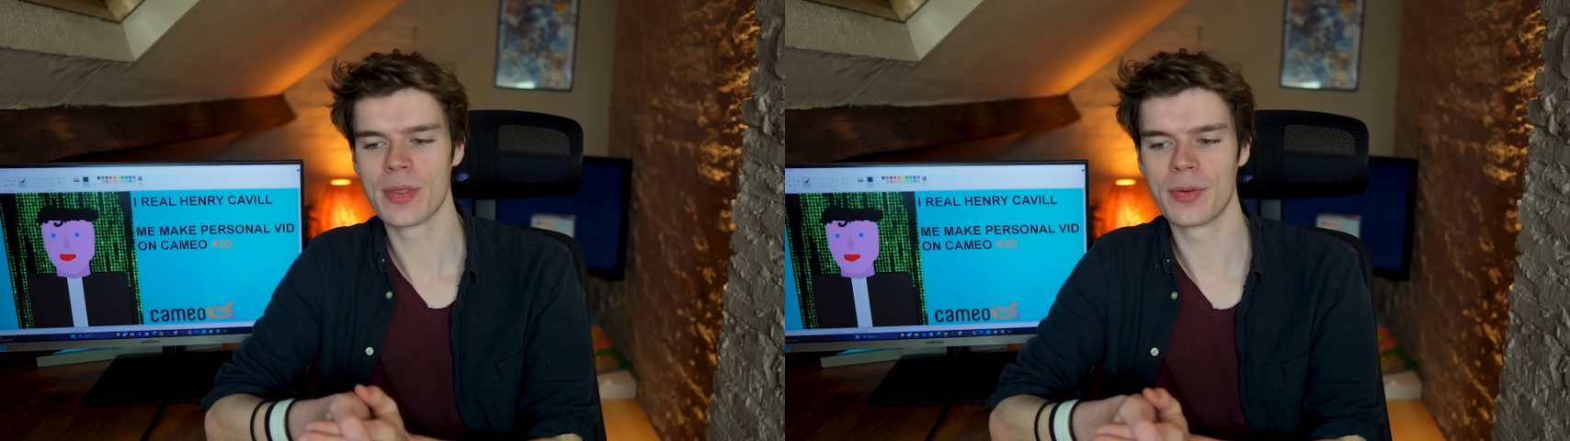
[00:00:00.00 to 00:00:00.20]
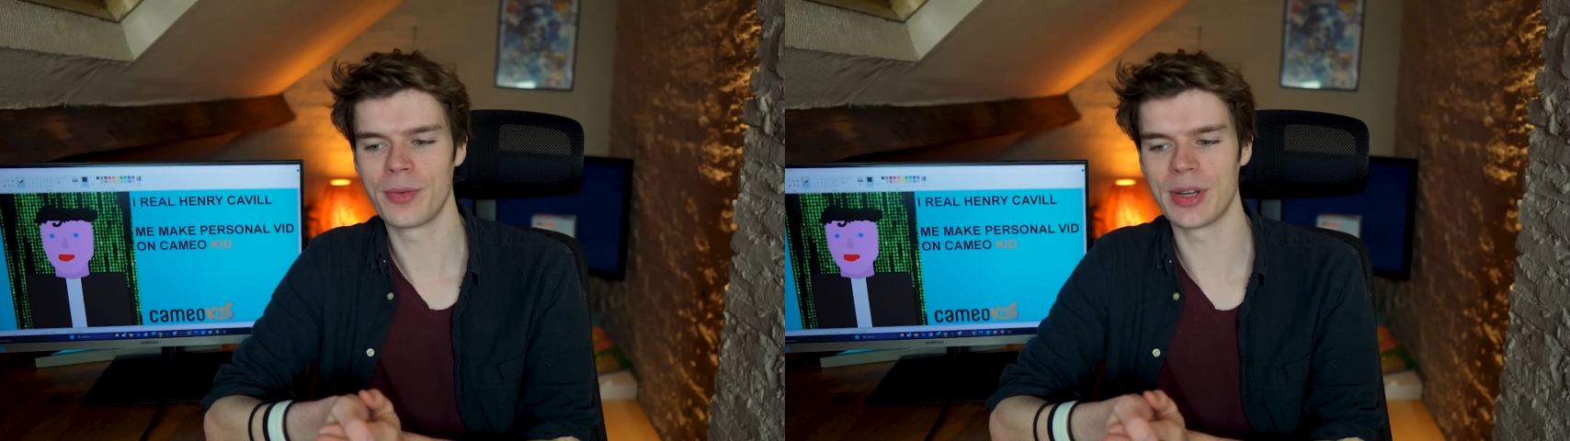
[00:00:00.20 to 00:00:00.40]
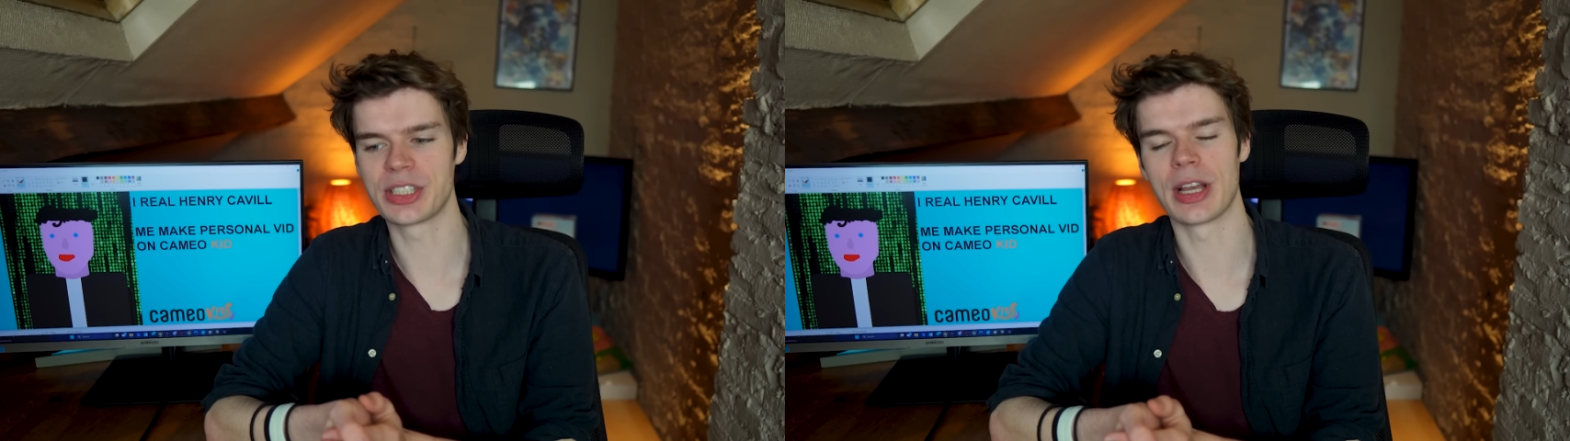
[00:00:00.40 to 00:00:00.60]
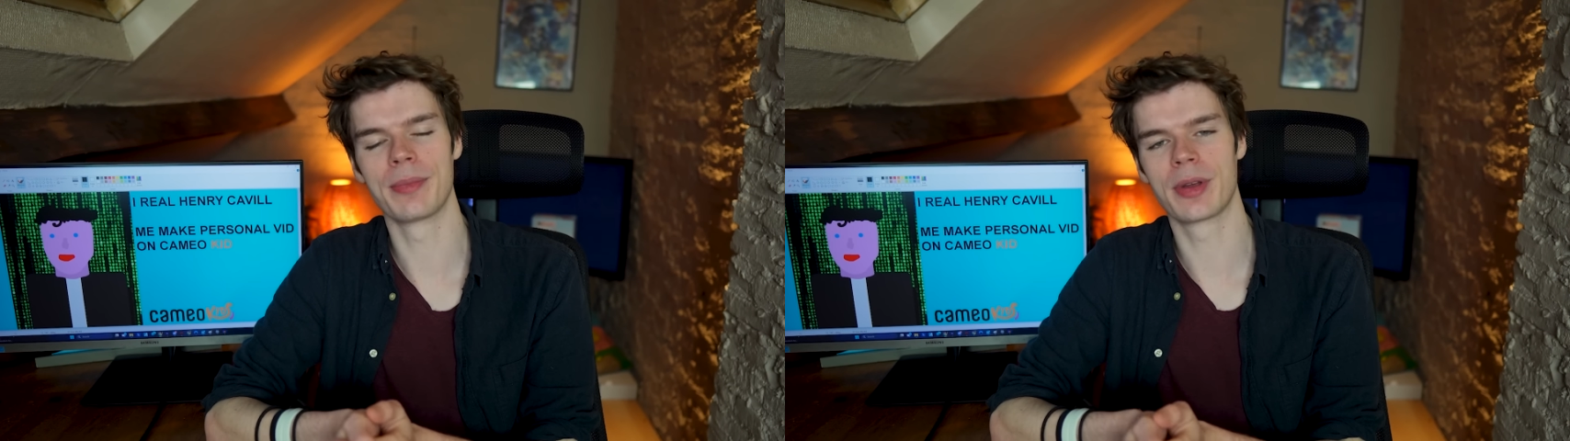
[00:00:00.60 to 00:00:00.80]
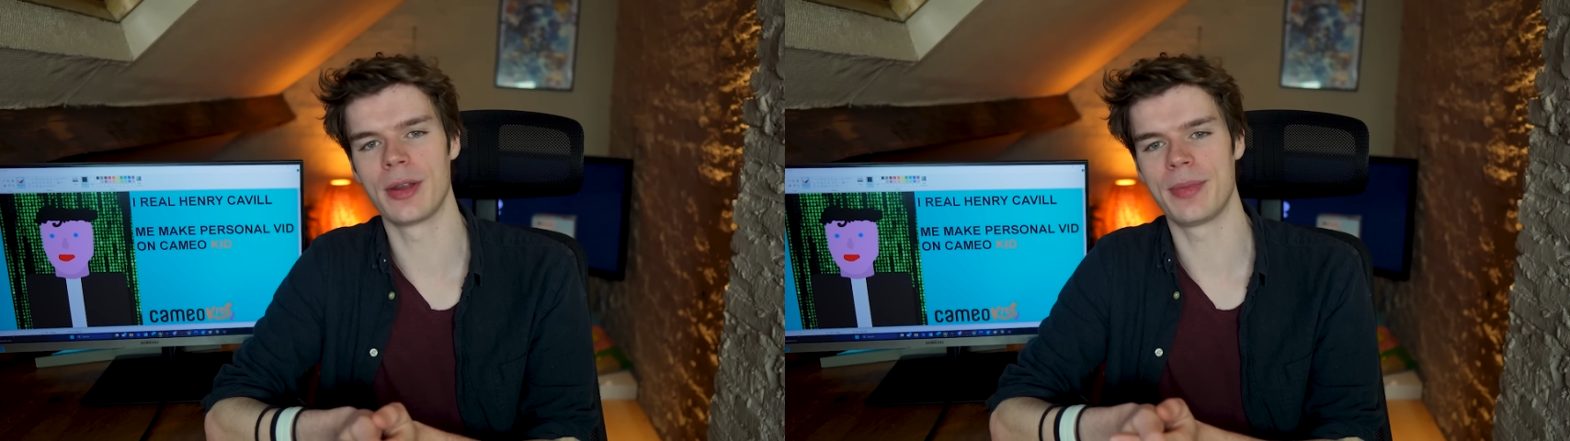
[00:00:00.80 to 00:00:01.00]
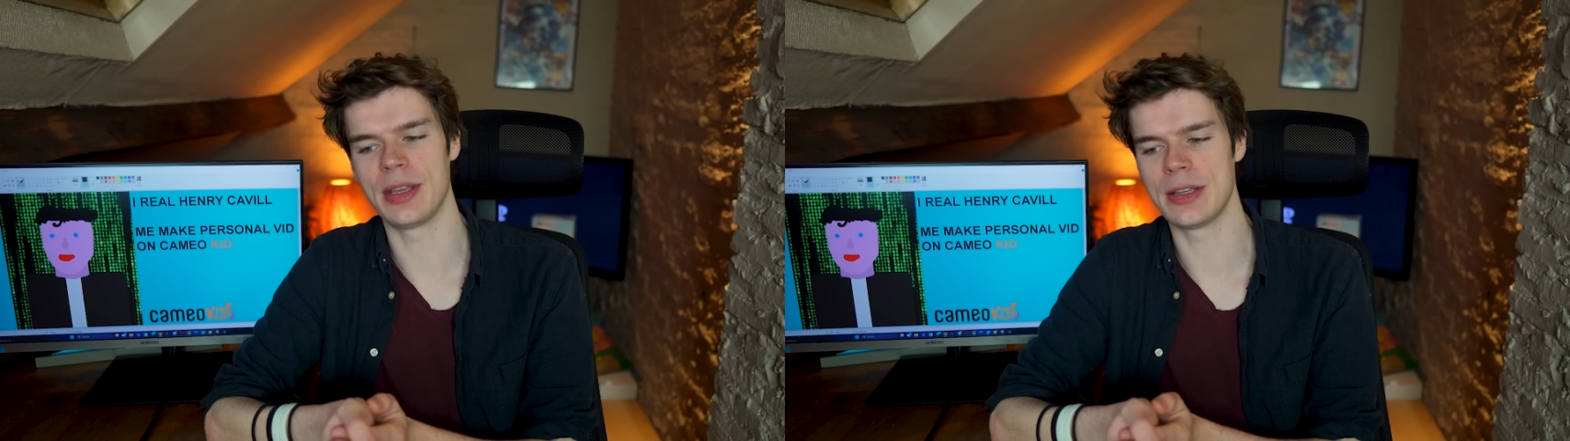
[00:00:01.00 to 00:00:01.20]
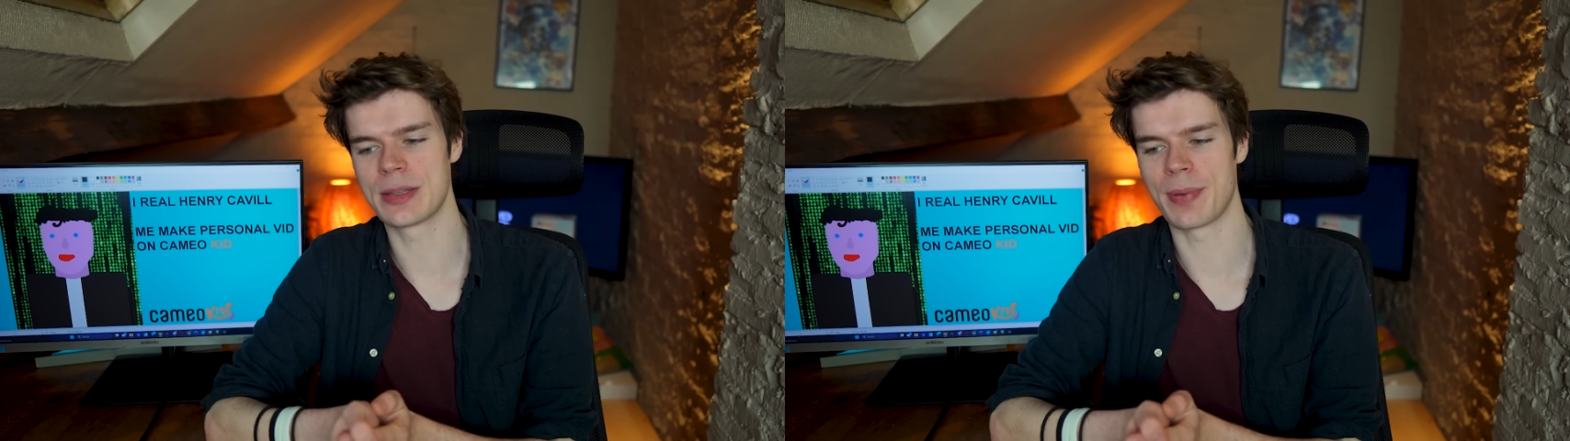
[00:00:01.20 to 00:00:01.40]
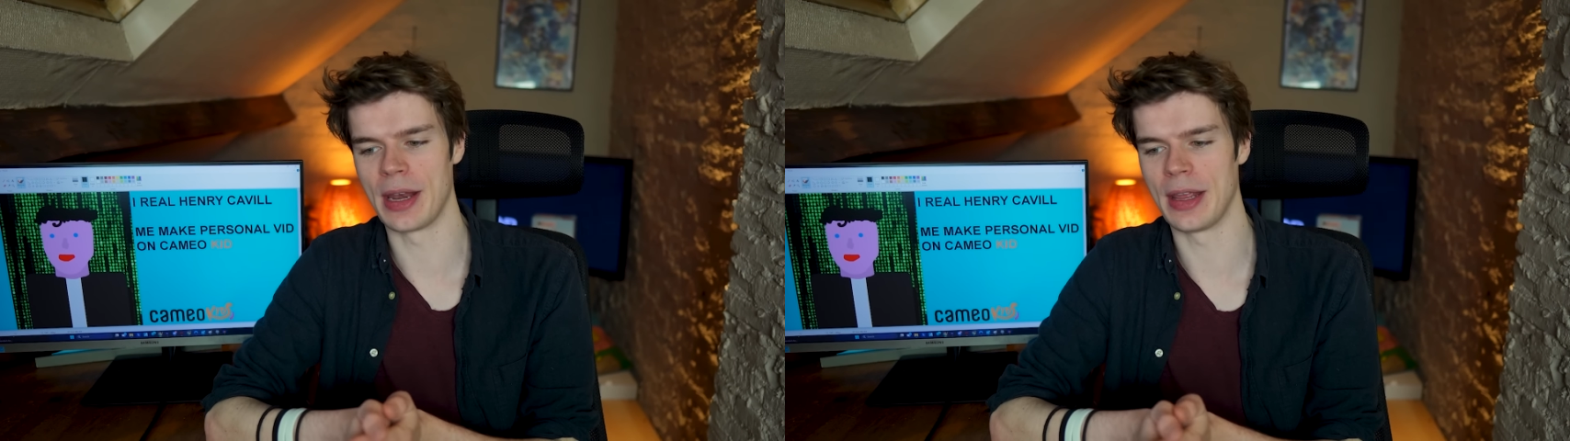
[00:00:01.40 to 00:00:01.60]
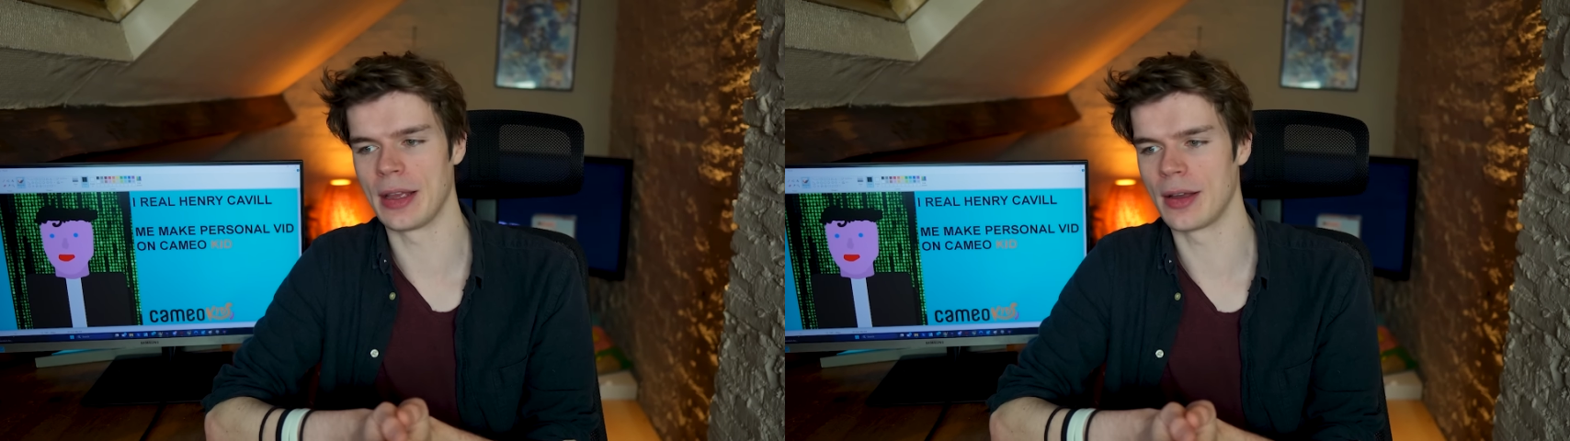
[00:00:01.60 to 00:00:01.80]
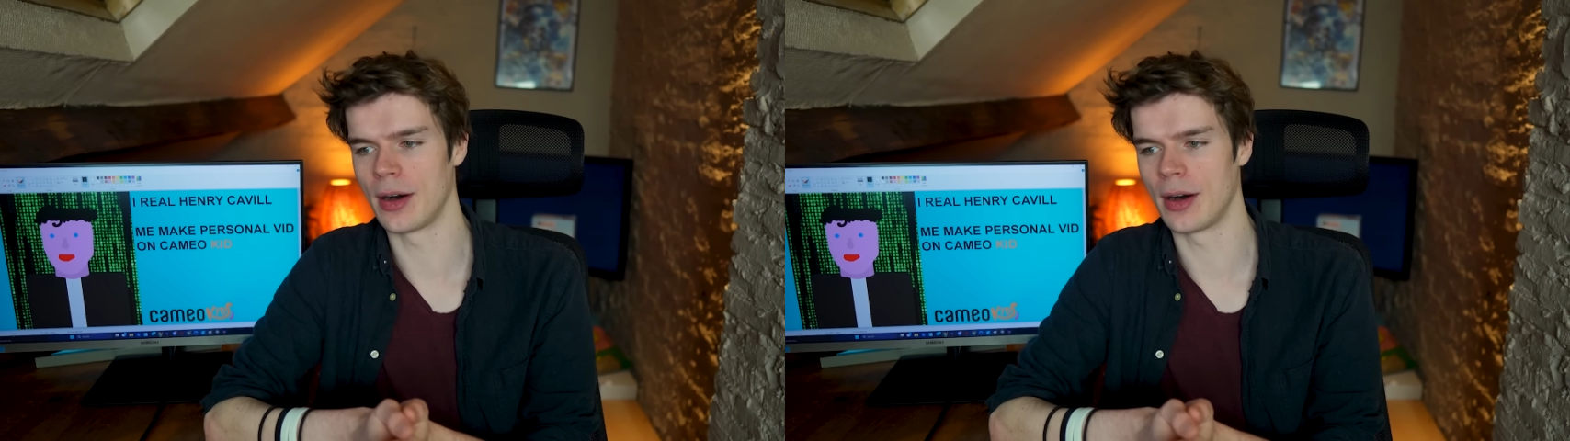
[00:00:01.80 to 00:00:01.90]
Which I'm gonna be spending